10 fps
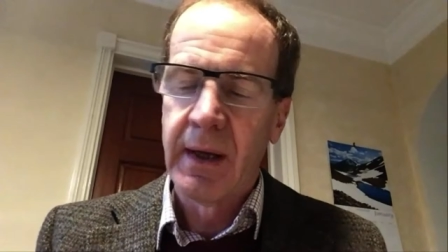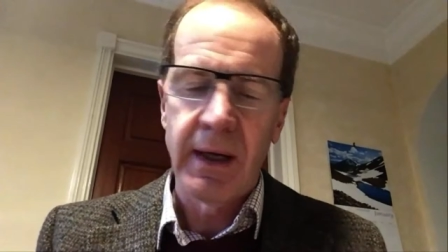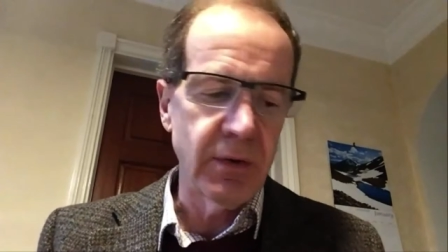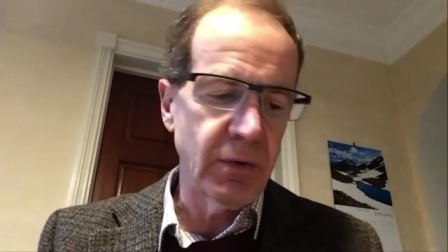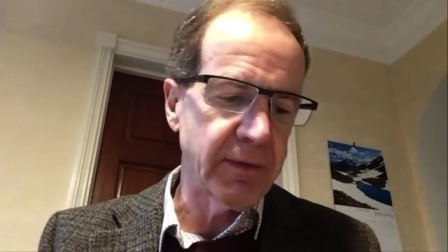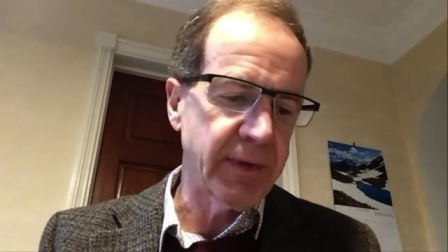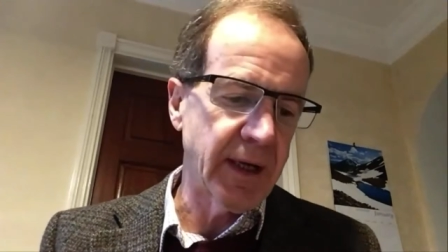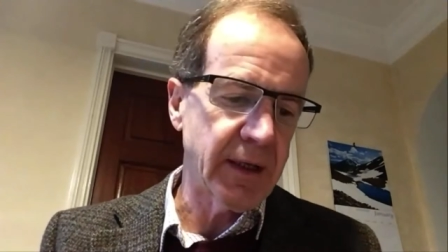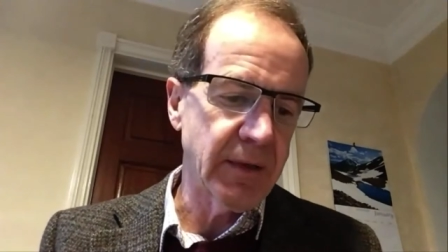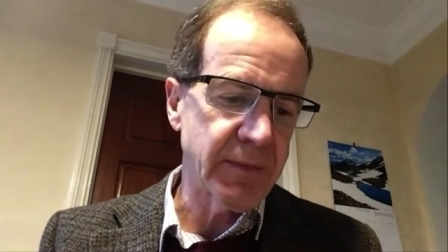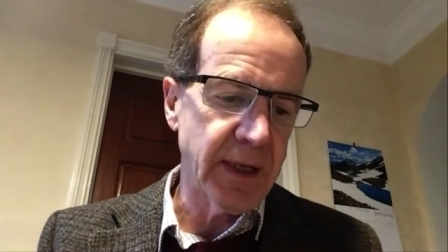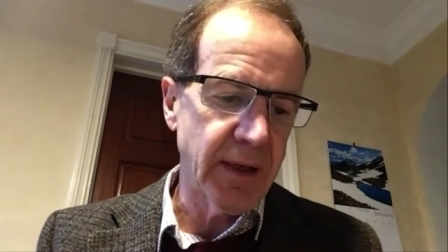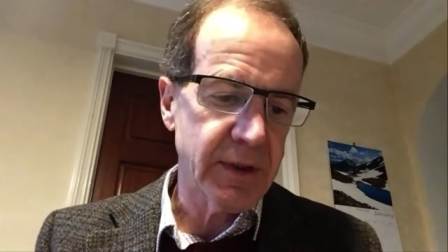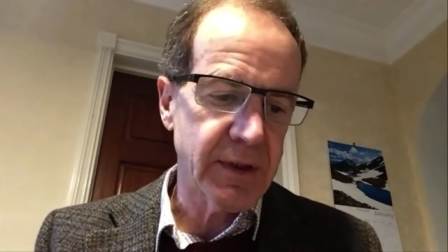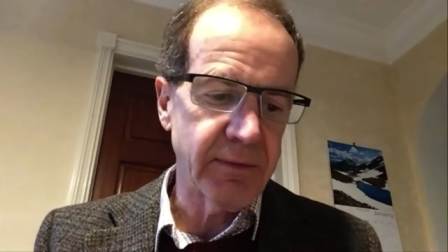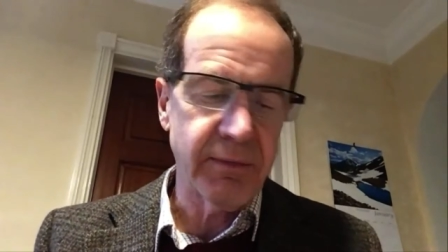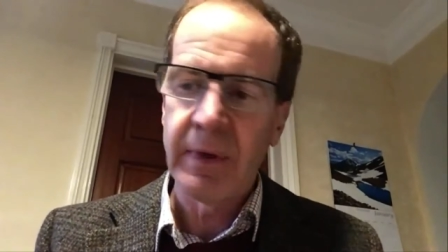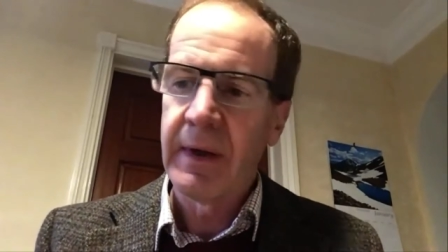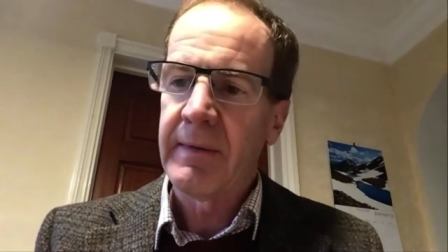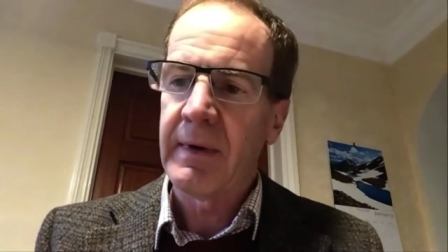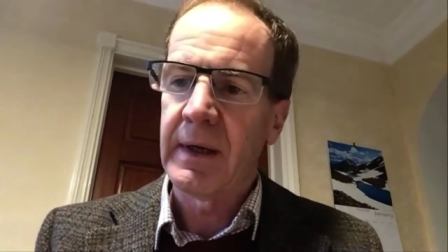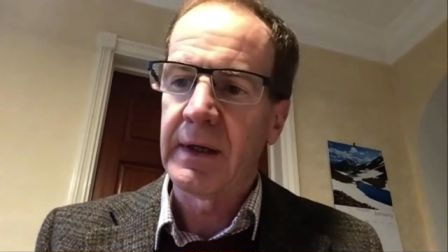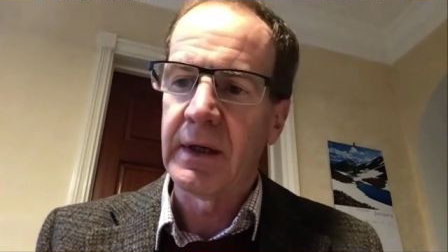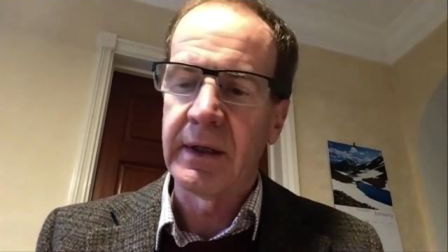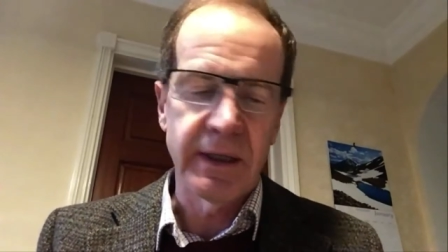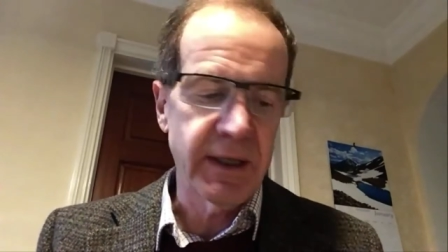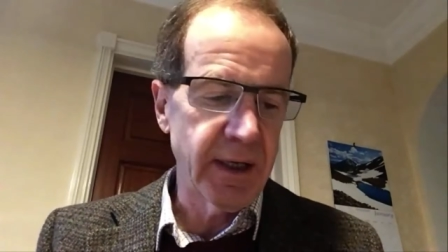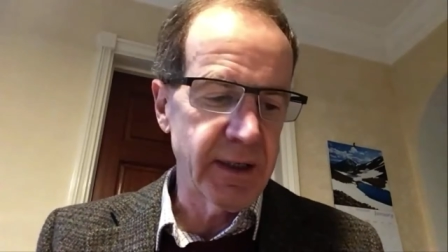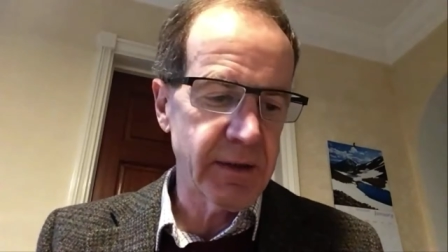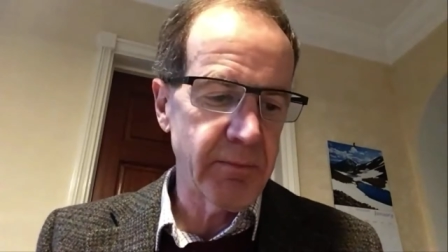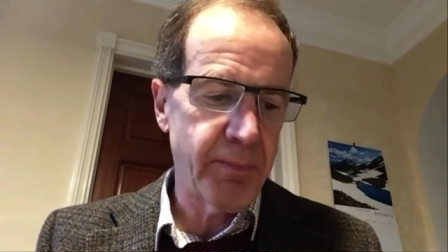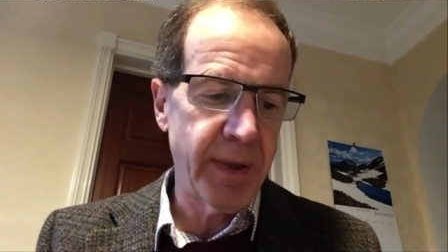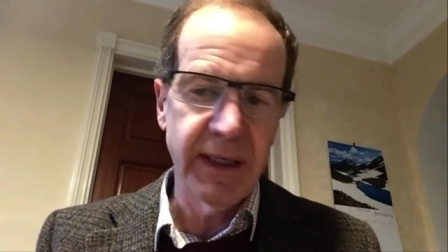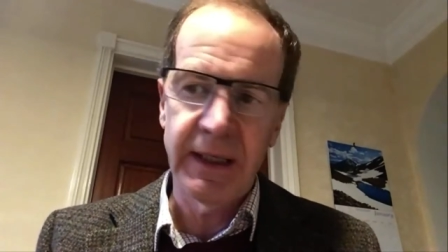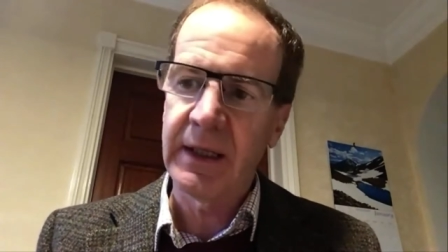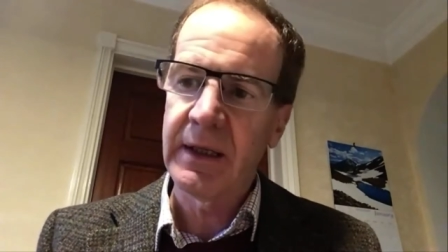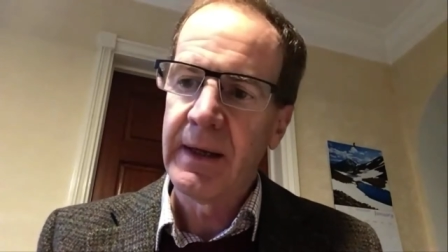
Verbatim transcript: And all of that comes out of an early case, Peak,